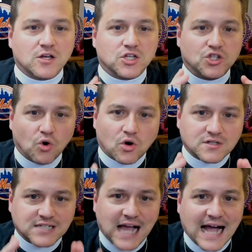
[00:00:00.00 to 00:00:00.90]
your
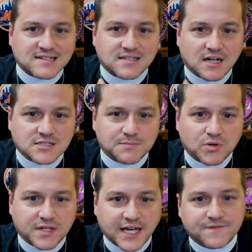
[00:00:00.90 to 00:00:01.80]
tax deductible
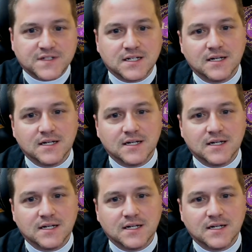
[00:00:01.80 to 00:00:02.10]
gift